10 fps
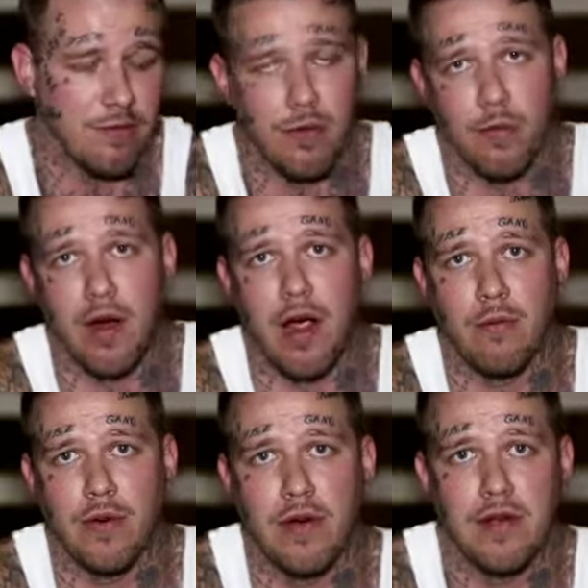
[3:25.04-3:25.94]
from where I
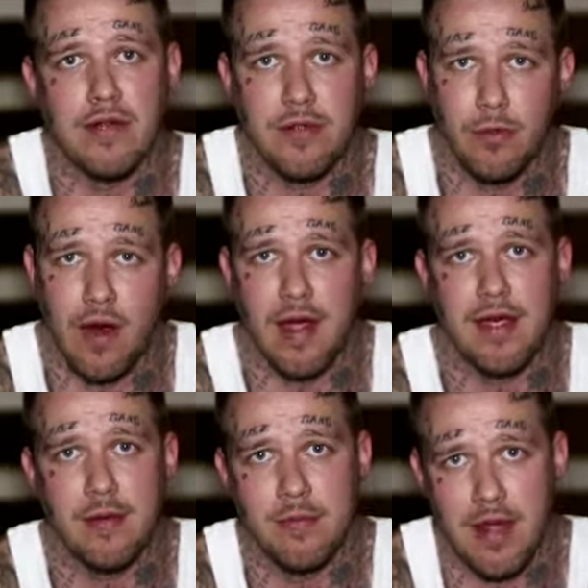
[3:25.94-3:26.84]
was to where I
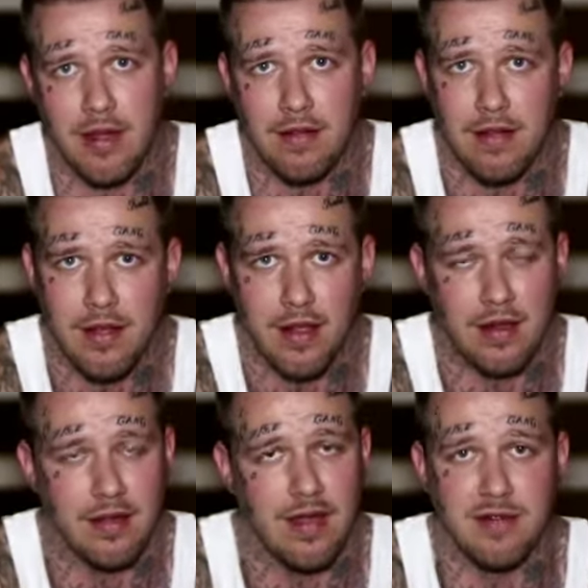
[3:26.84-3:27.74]
am now, and
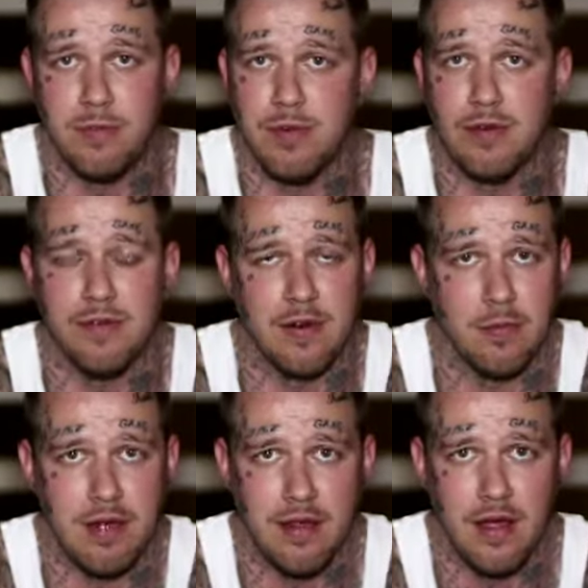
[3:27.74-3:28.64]
it's beautiful to
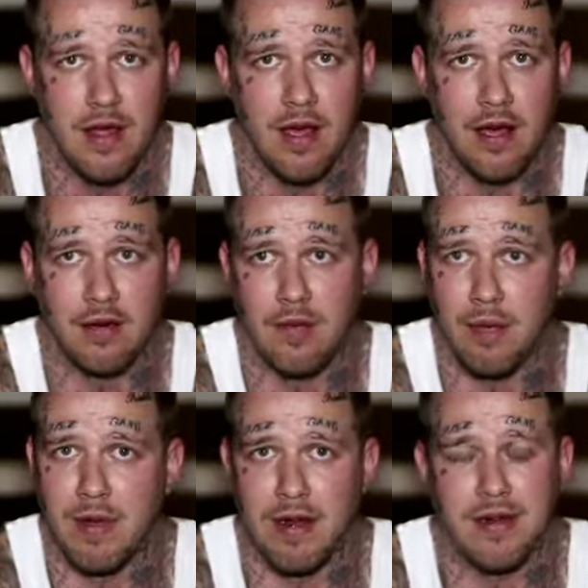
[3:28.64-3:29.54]
me.
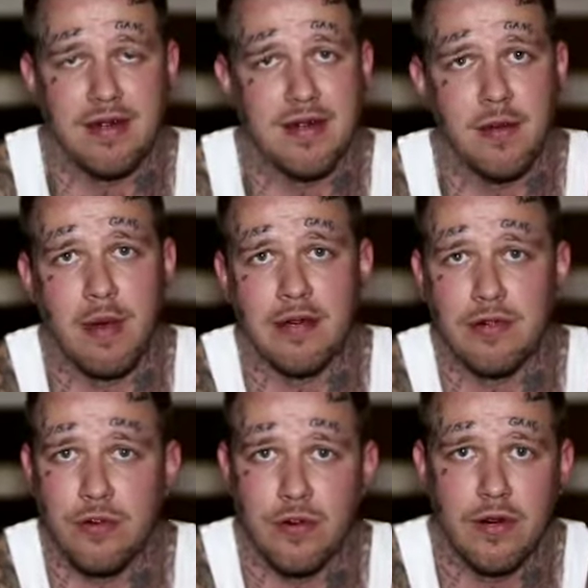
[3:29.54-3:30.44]
I'm ready to share my
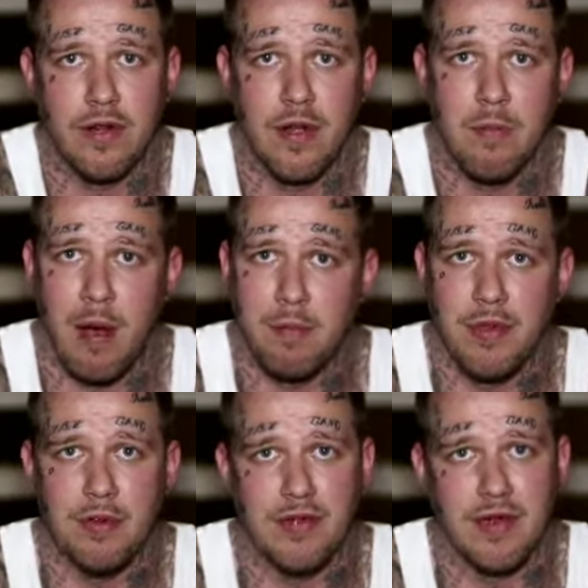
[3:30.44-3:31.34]
story. My
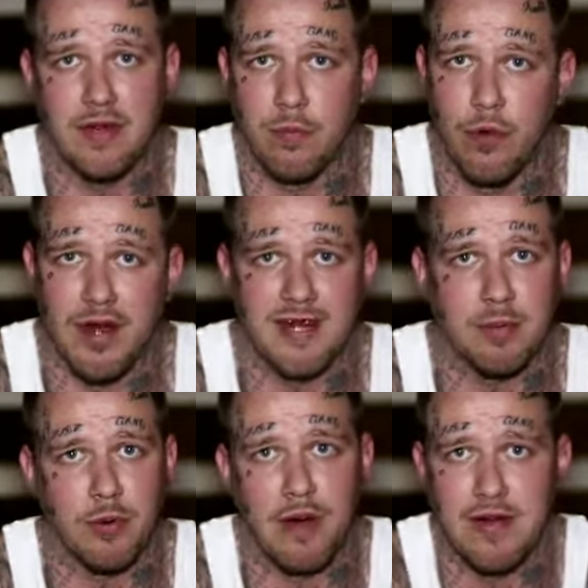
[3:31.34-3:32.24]
music is more
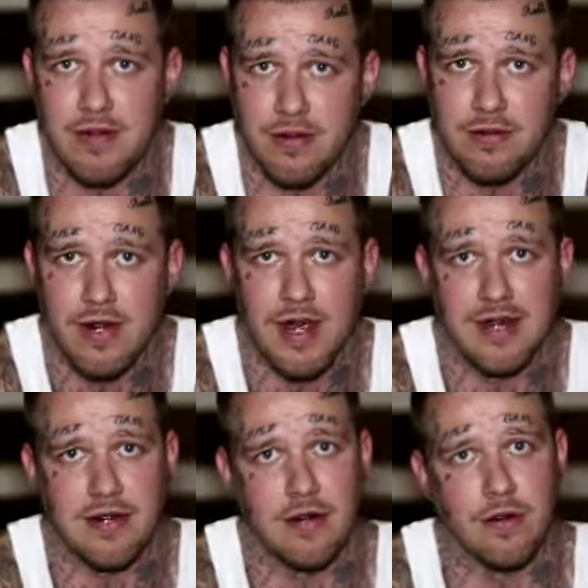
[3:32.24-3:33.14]
inspirational,
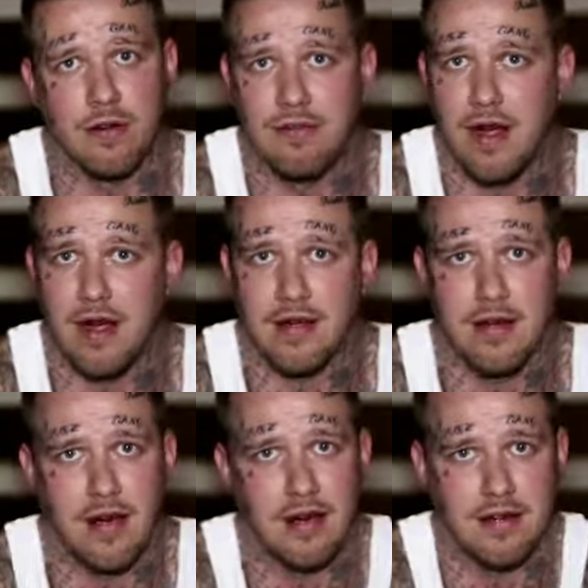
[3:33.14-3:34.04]
it's glorifying
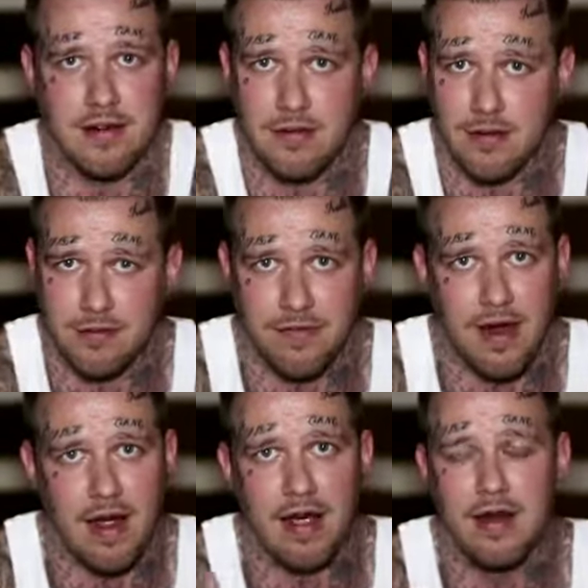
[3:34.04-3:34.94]
God, it's
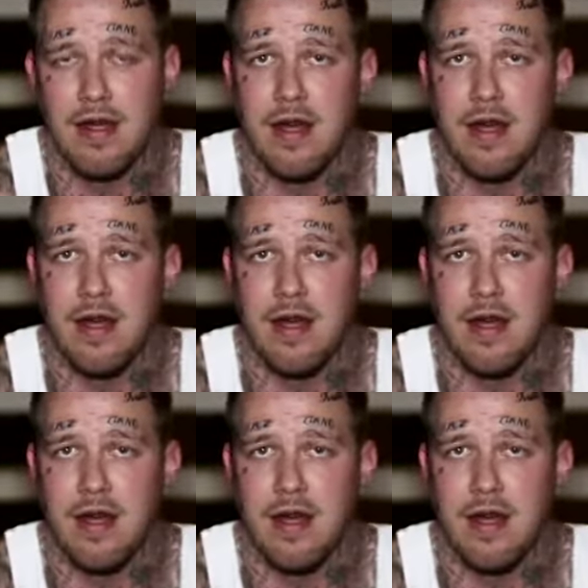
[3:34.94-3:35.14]
glorifying